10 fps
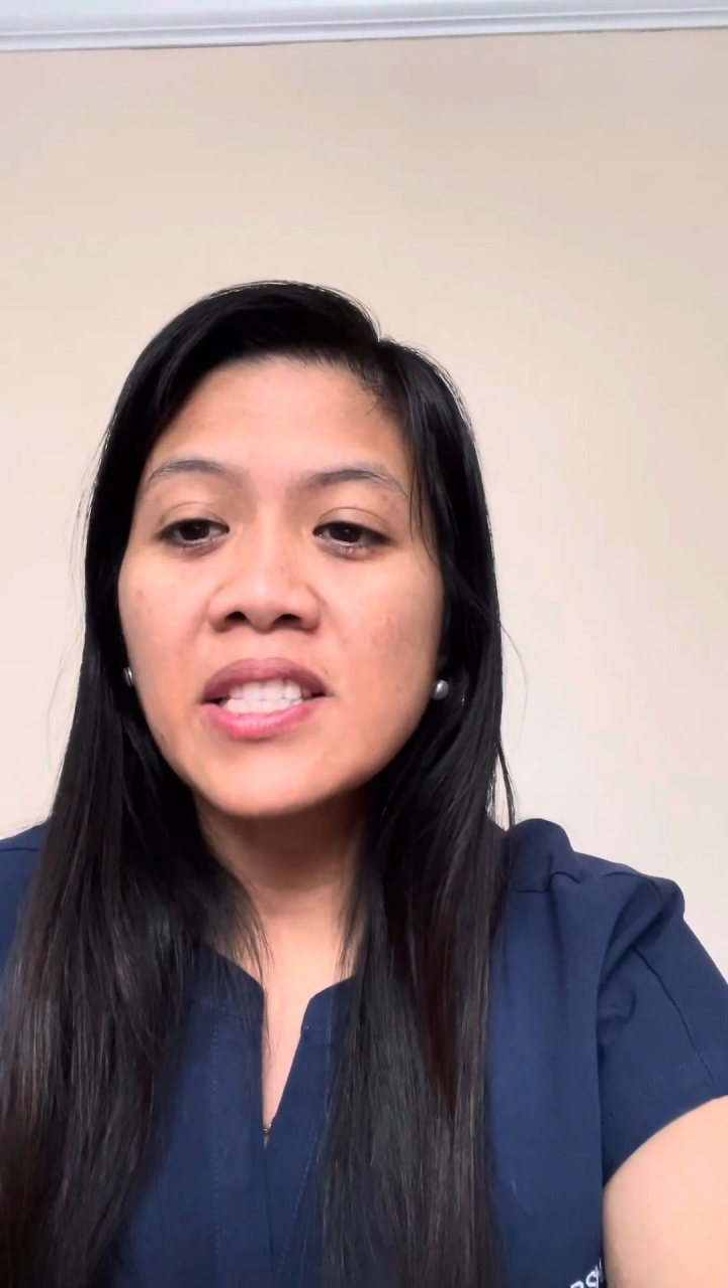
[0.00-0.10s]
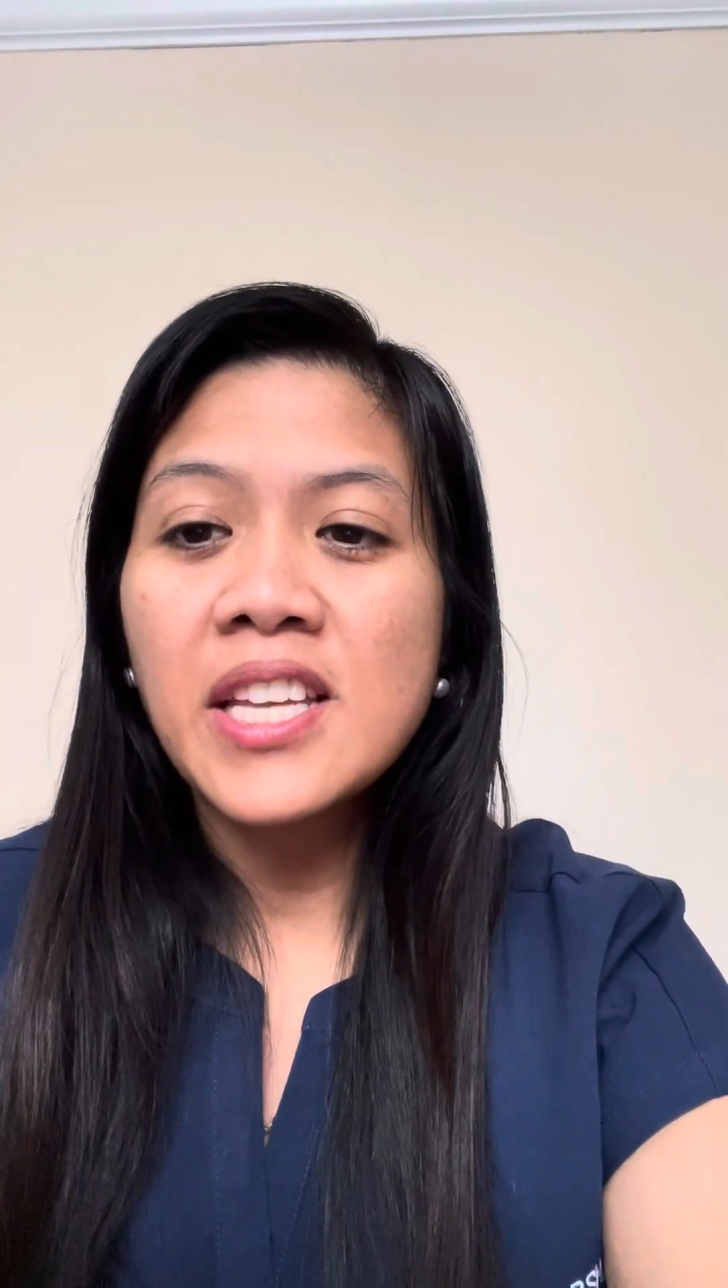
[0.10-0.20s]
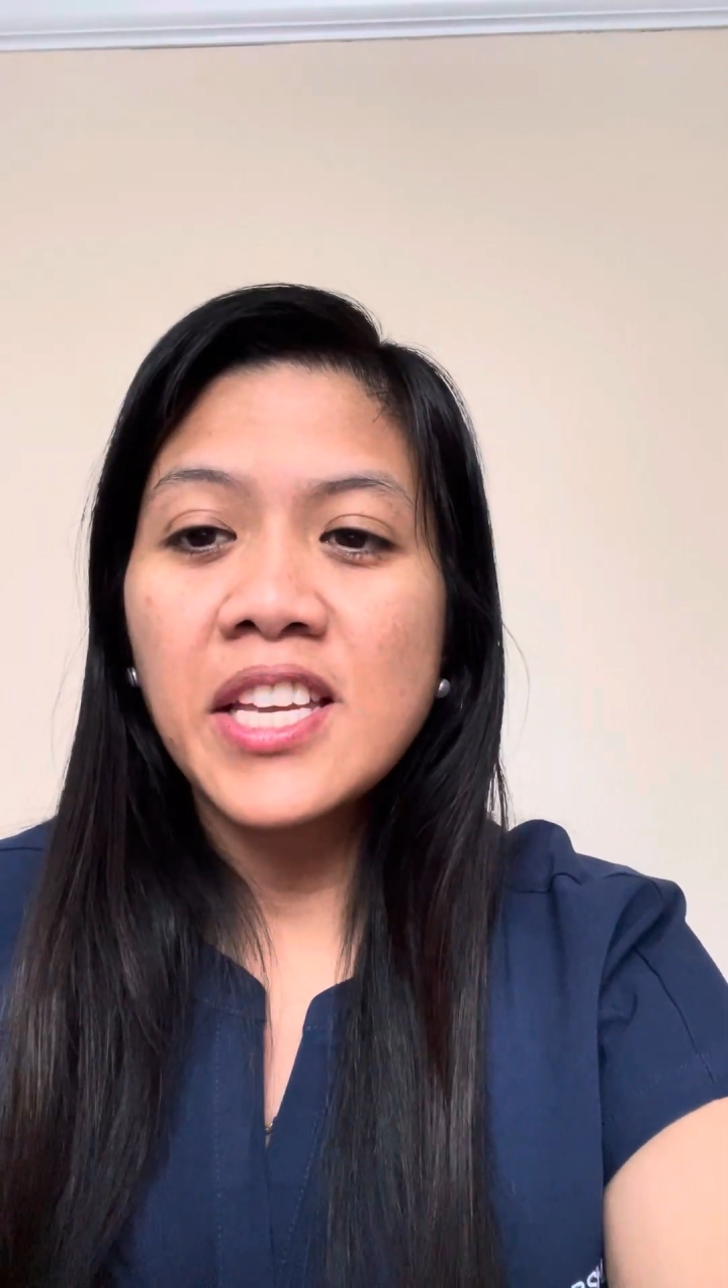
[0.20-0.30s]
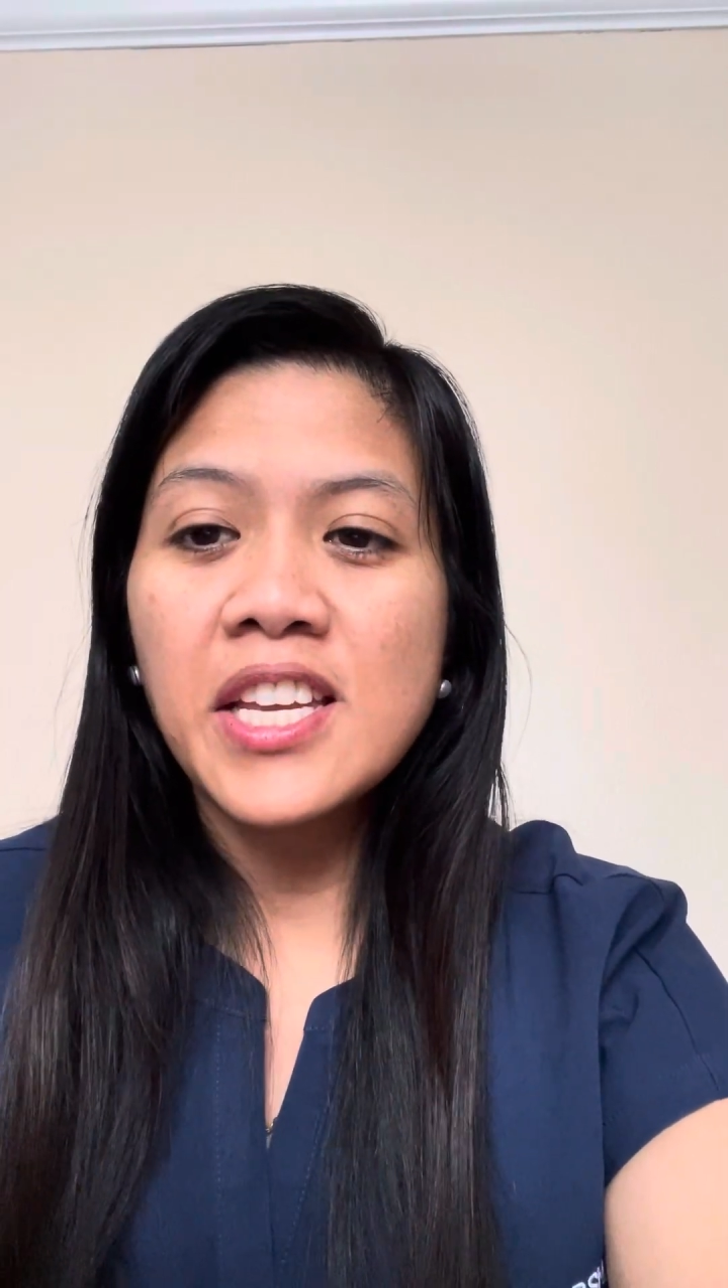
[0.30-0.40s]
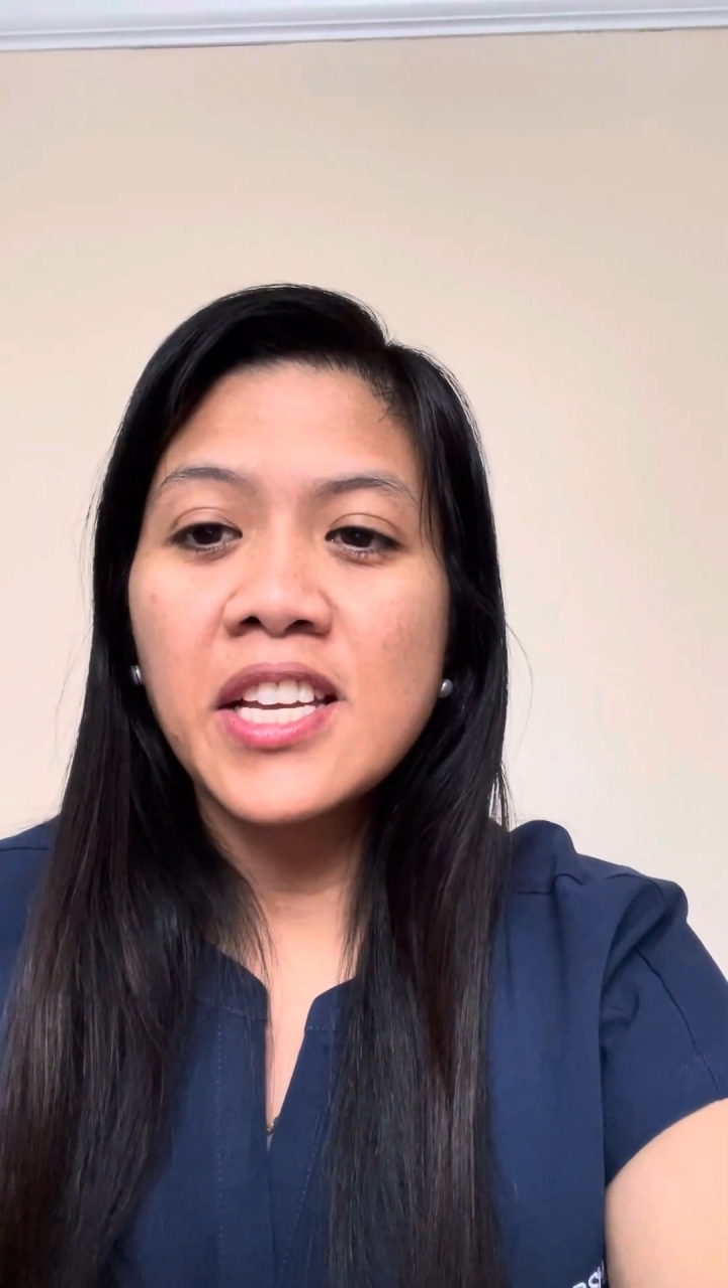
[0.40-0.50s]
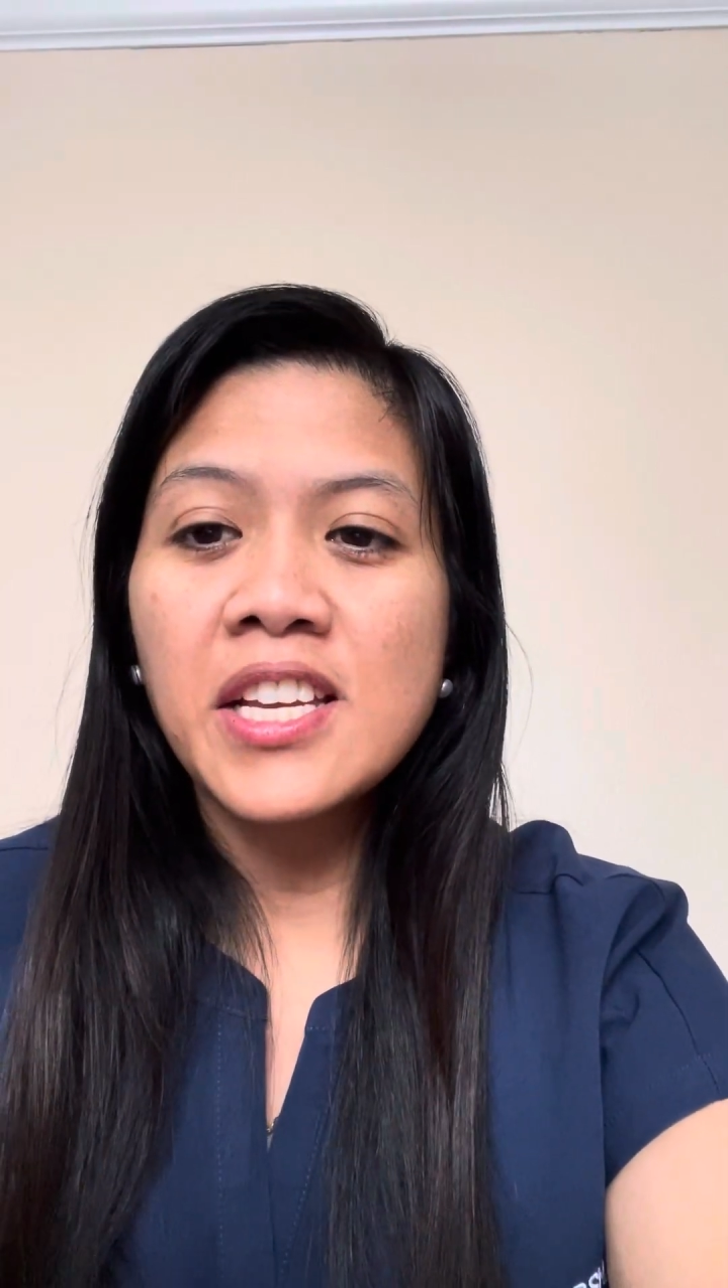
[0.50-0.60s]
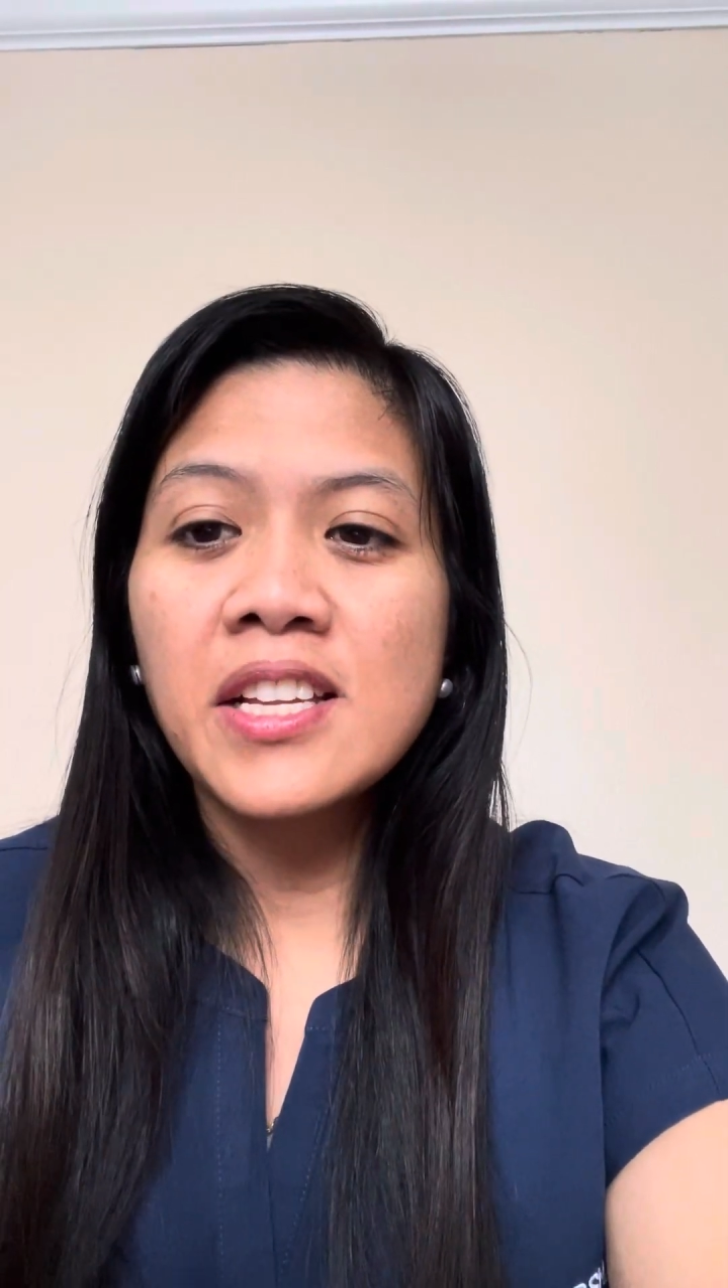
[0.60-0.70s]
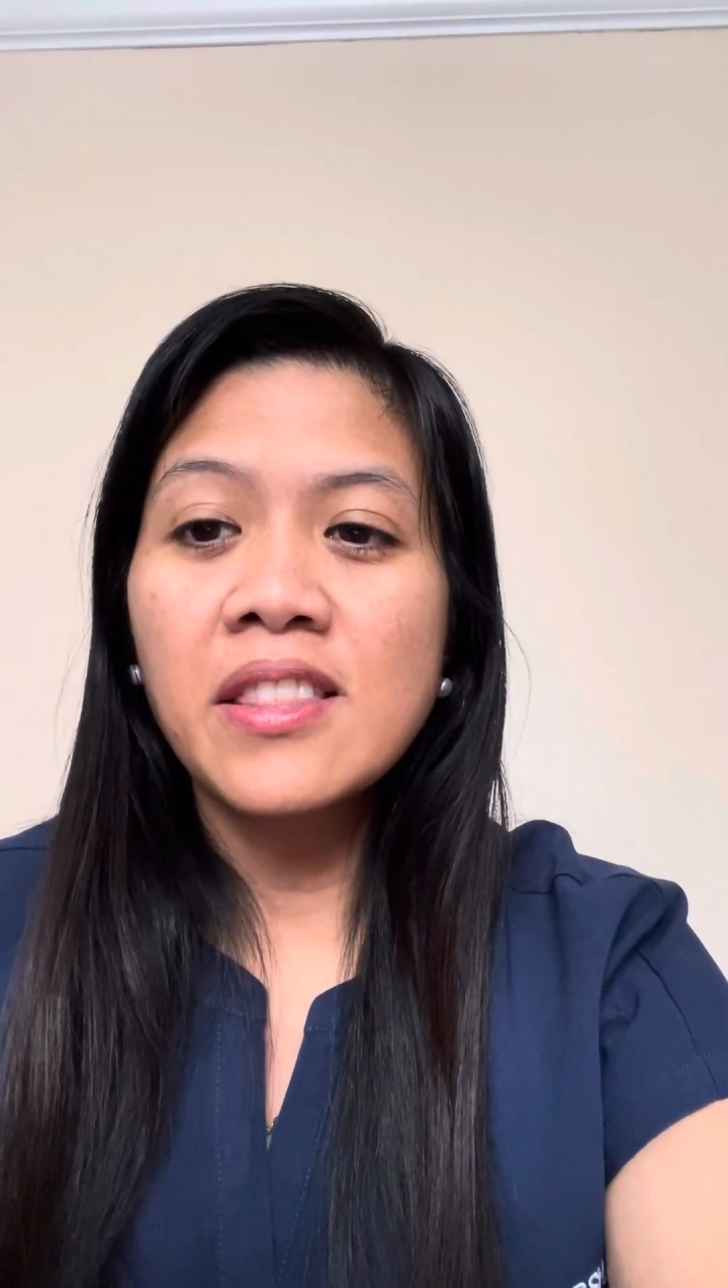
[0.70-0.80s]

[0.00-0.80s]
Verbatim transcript: taking